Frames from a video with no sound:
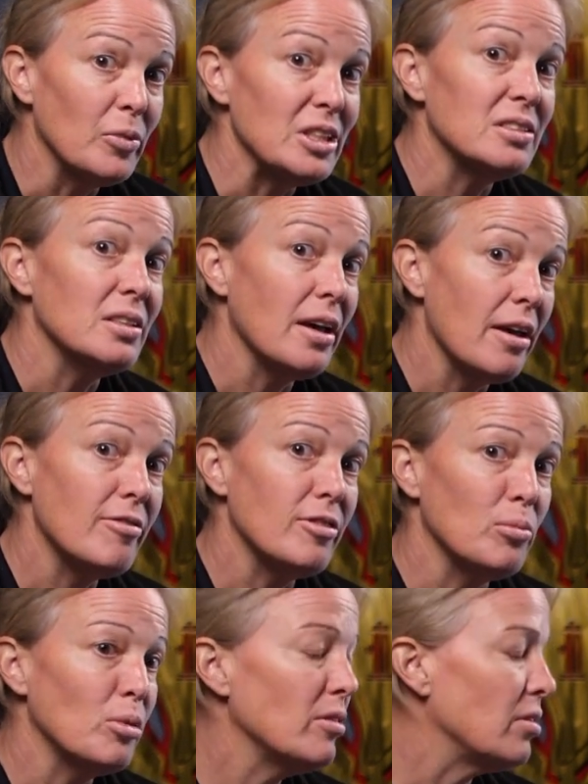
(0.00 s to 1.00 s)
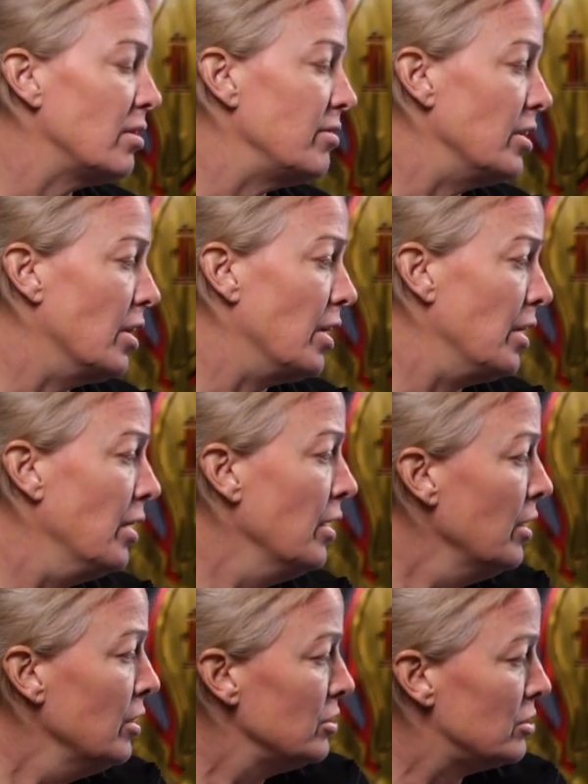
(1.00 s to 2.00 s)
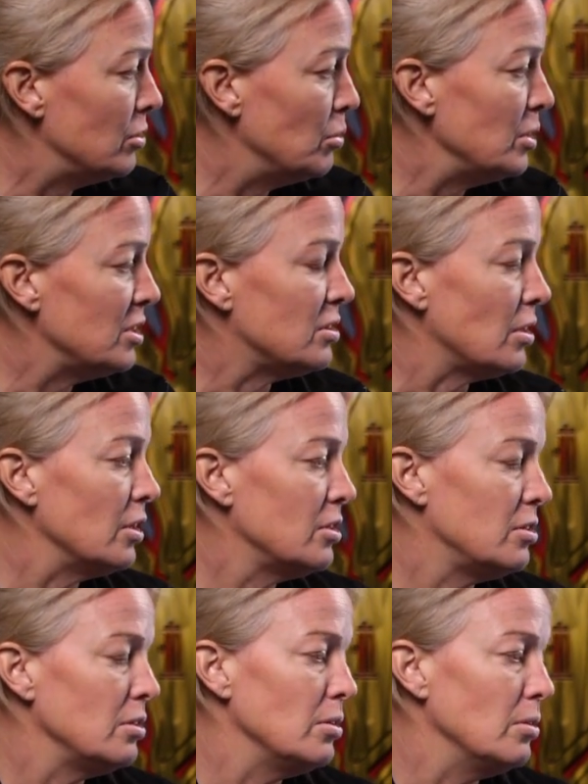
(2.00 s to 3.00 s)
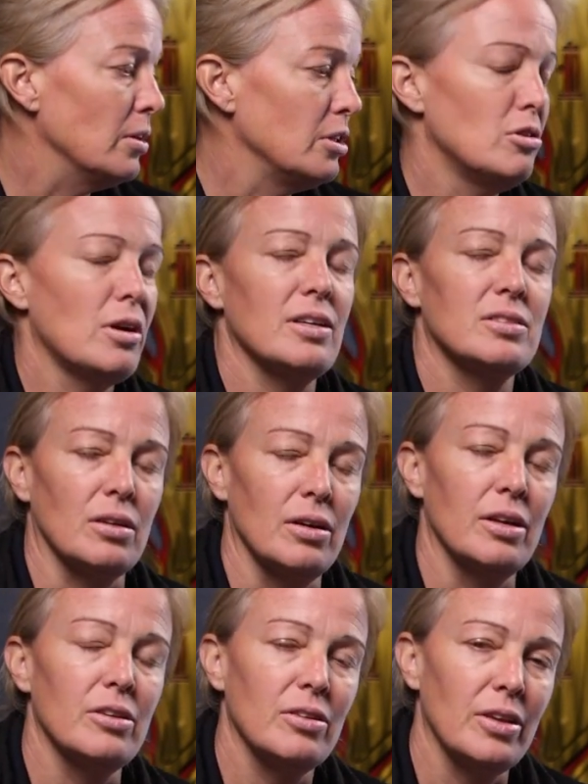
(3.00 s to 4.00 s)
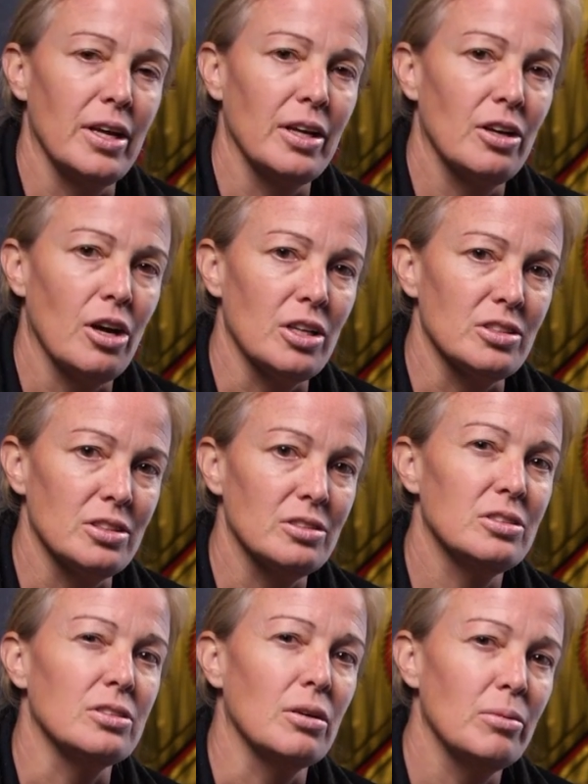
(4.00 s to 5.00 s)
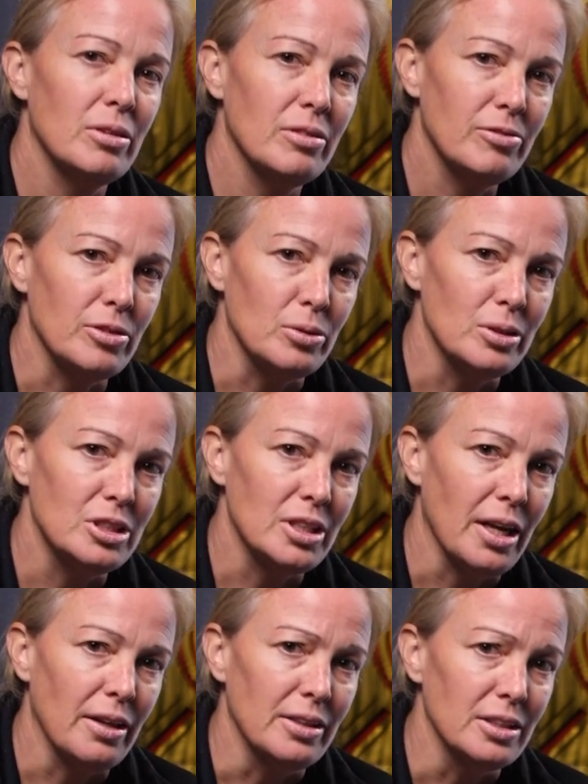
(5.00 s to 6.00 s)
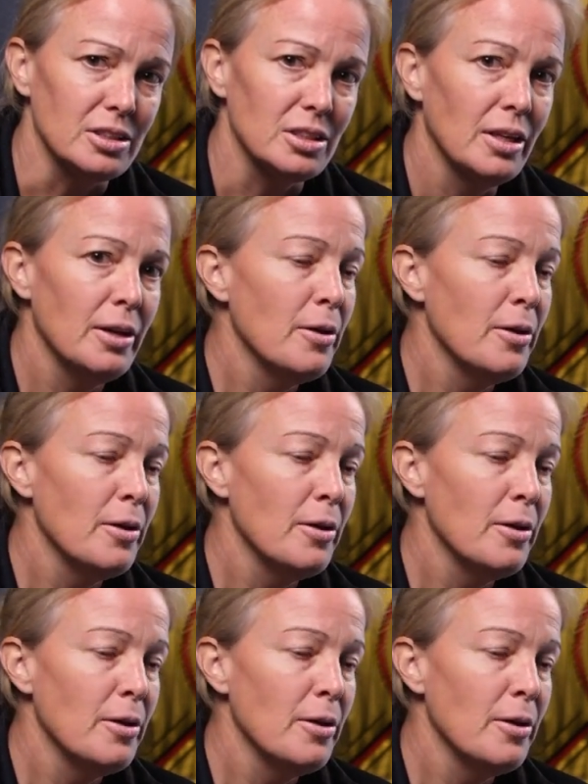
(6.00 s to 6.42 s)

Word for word: We see AFib with RVR, so we start to address our underlying causes. Start with a fluid challenge.